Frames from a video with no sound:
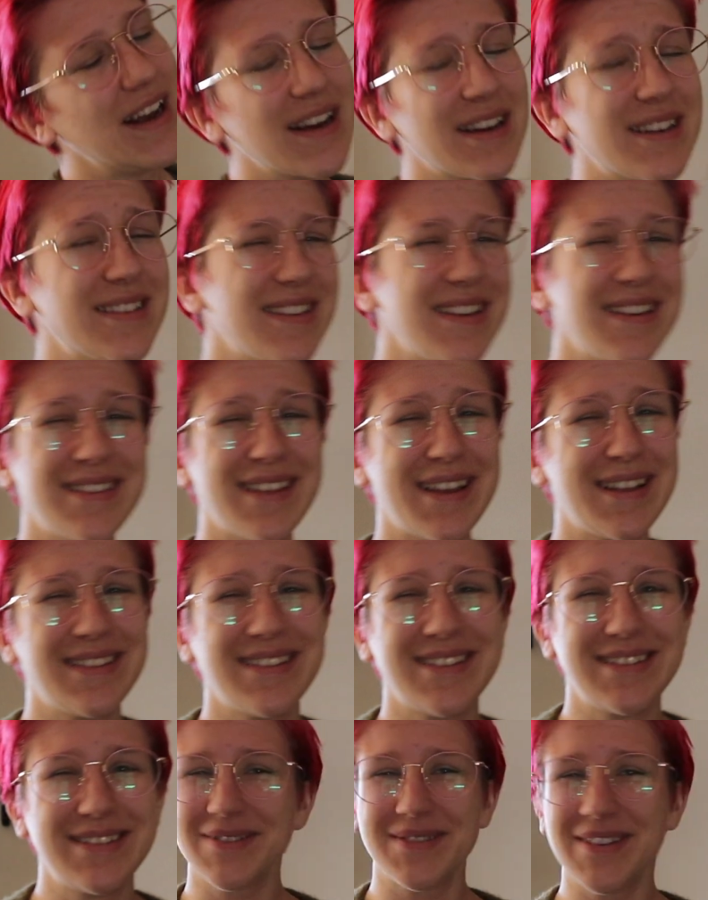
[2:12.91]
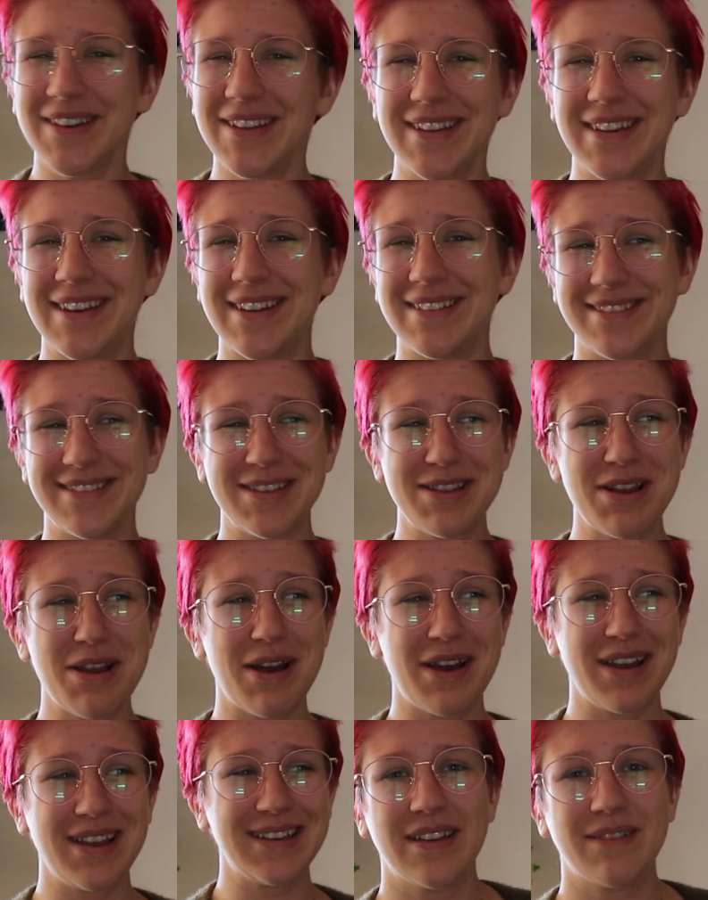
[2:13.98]
because like that's really
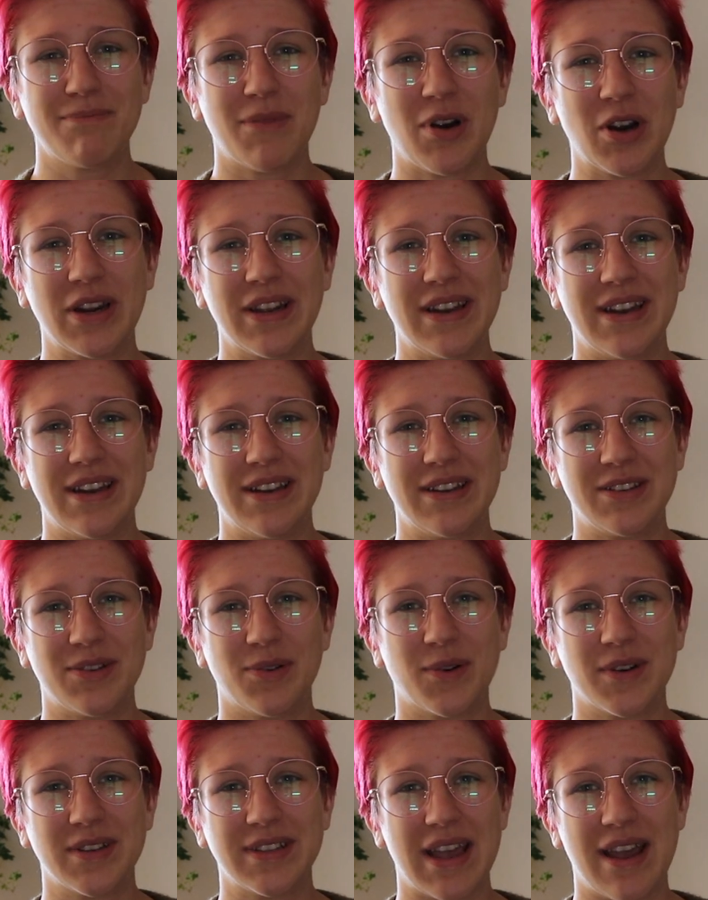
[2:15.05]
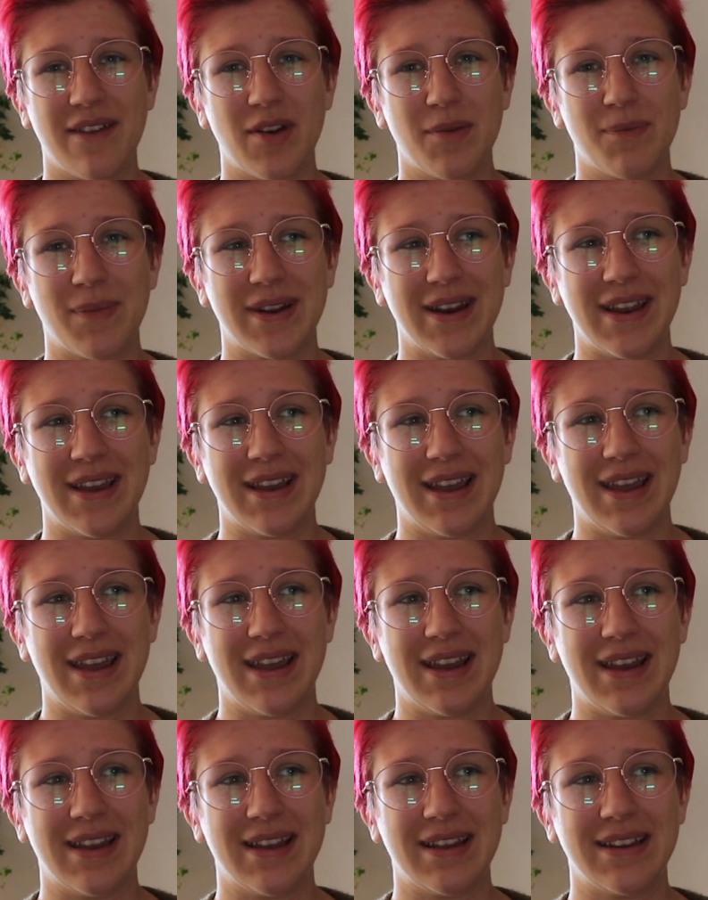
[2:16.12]
not marketed towards everybody,
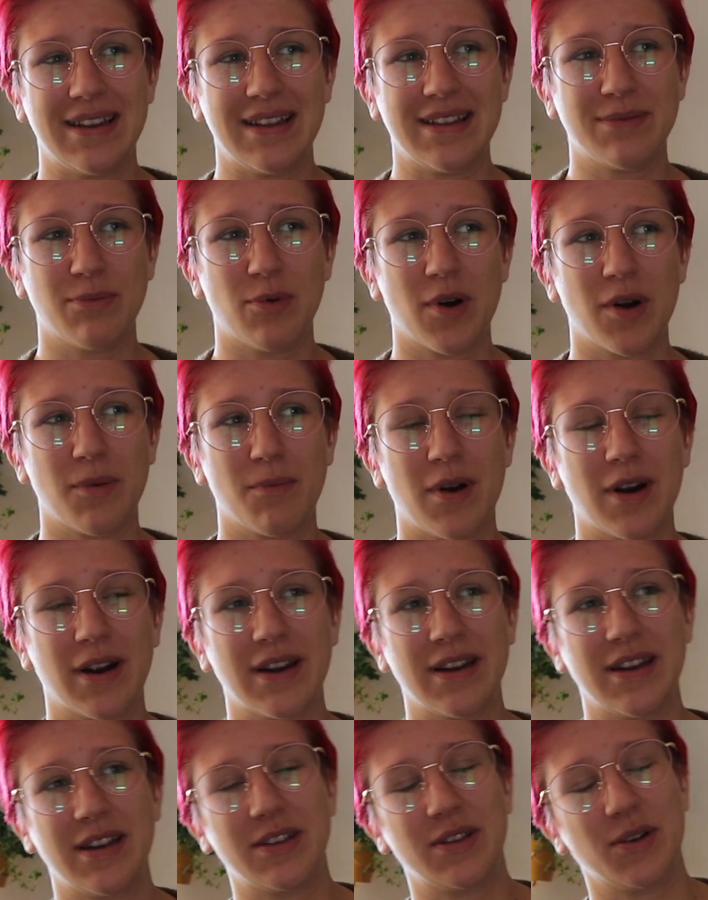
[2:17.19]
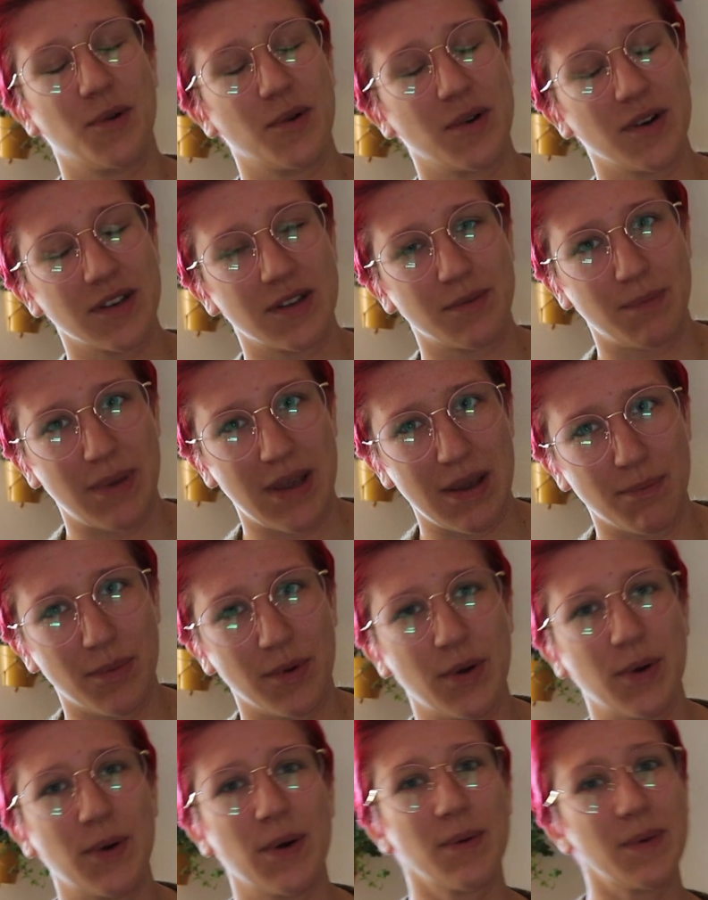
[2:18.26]
and it's more marketed towards
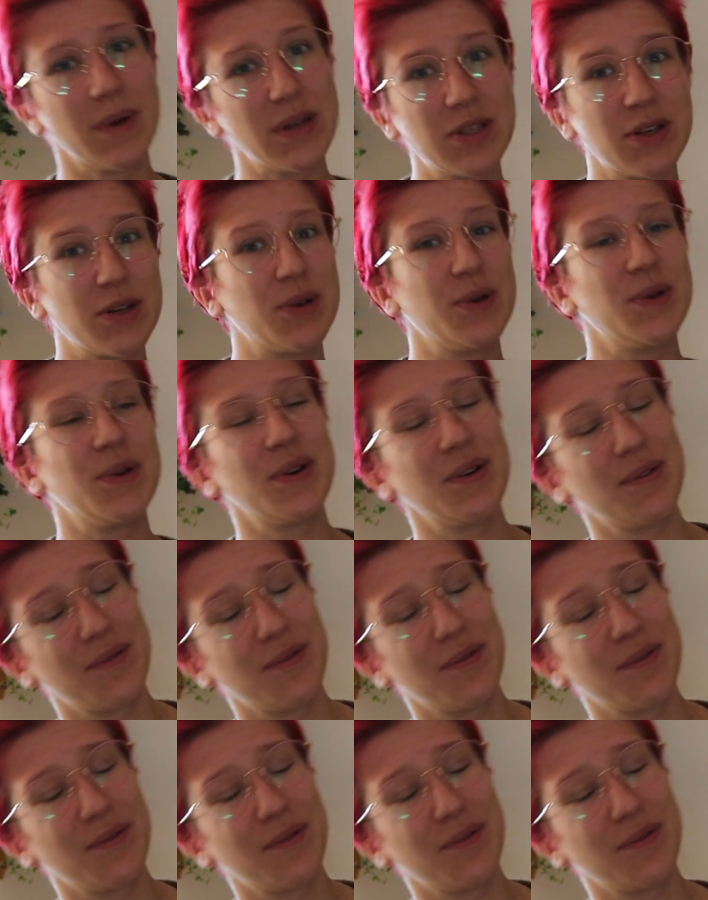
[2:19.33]
people who are richer who can